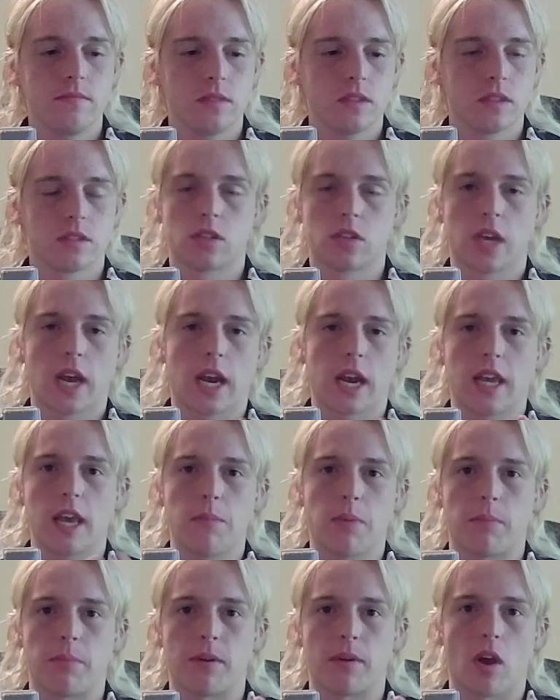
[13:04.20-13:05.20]
you got to
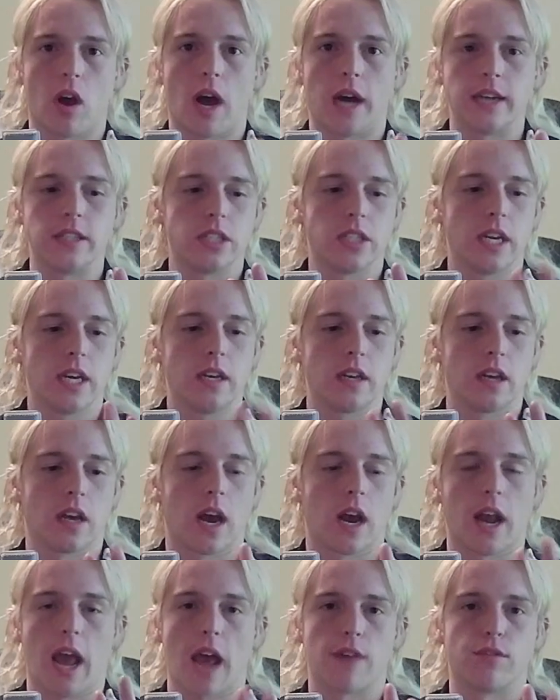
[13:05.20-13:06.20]
keep up with your hygiene. You
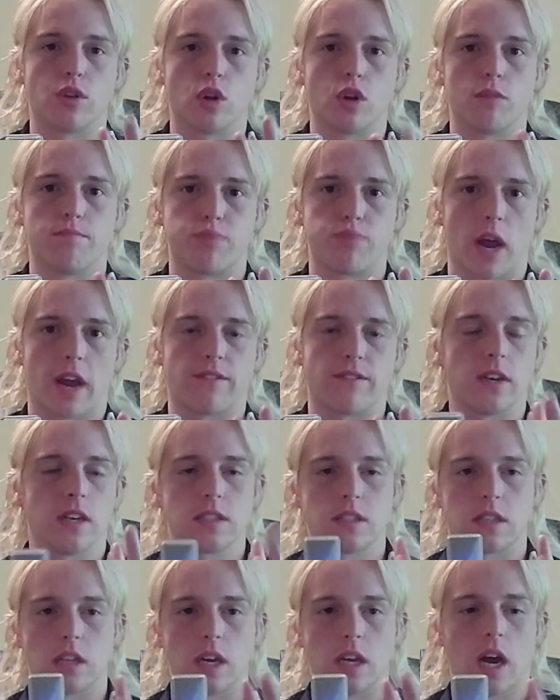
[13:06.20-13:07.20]
got to have a good
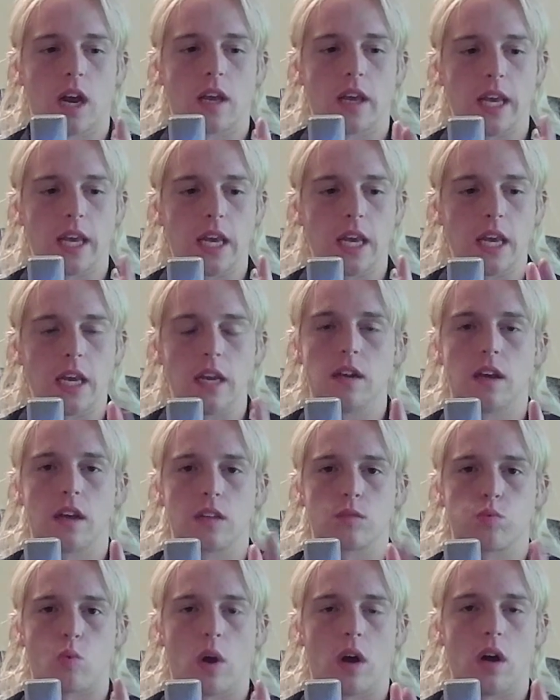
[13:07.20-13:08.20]
breakfast. You got to eat
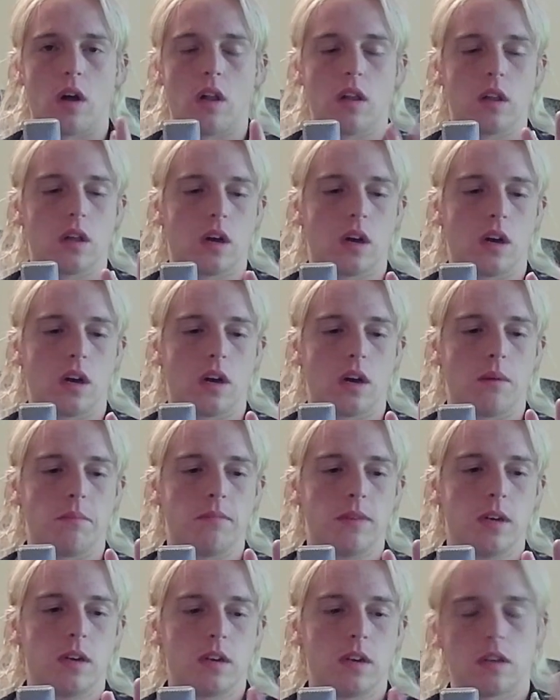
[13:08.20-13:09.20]
as well.
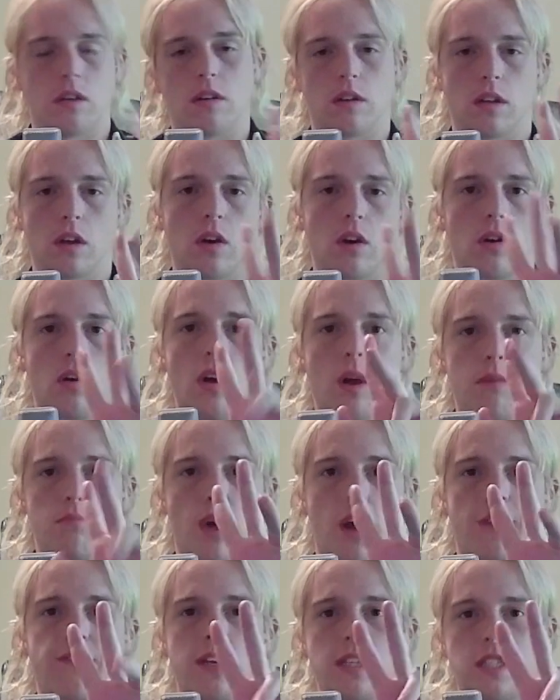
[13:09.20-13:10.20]

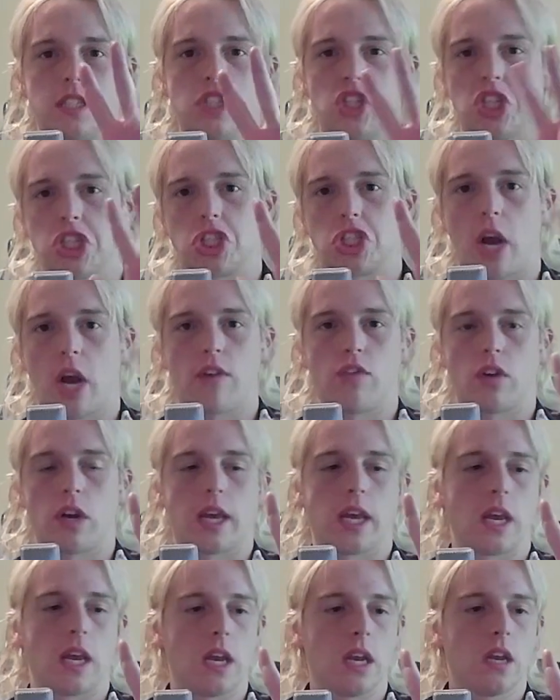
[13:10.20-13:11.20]
Breakfast and just generally
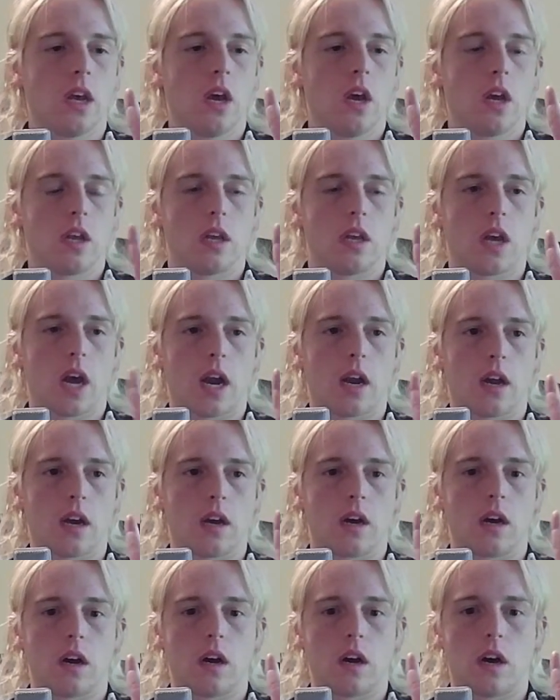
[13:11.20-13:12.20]
eat. You
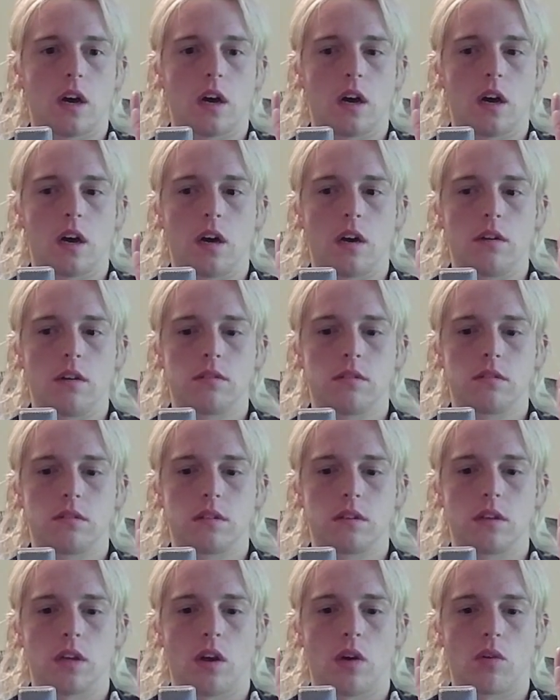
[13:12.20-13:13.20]
got
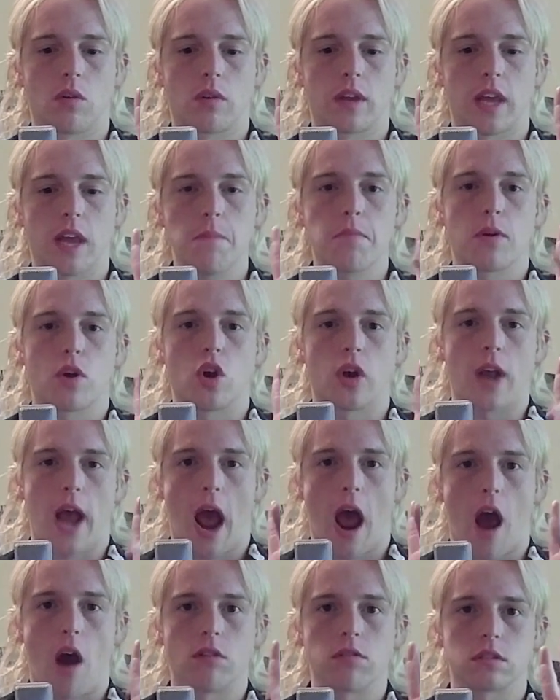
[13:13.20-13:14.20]
to keep a good
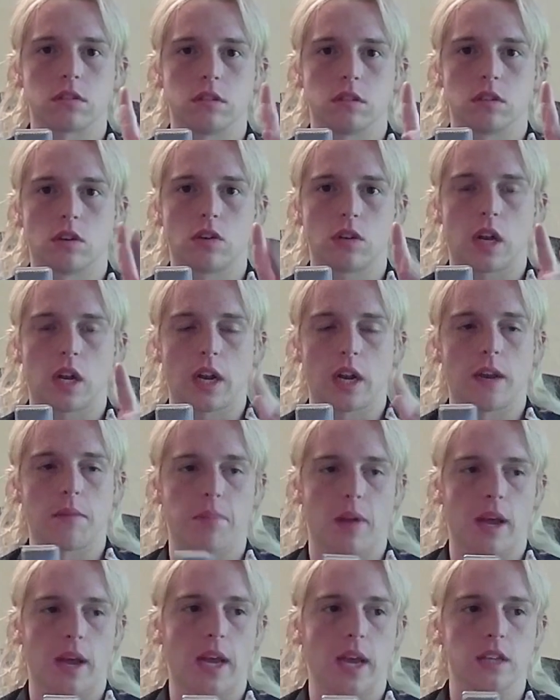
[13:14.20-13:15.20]
house and a good clean
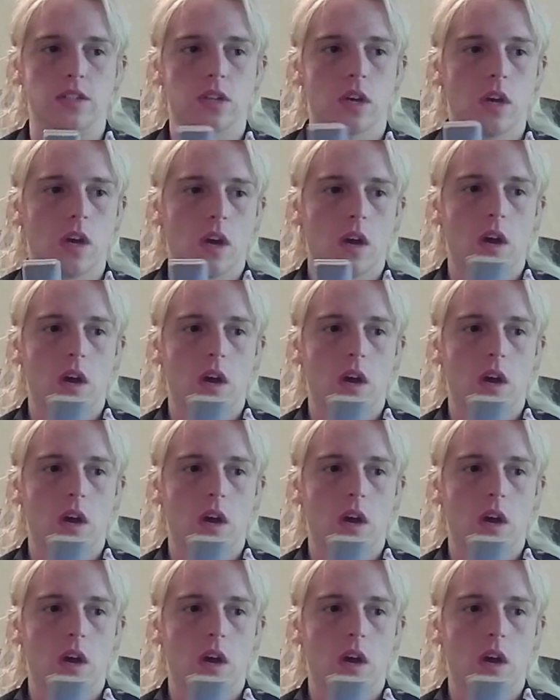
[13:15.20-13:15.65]
place. You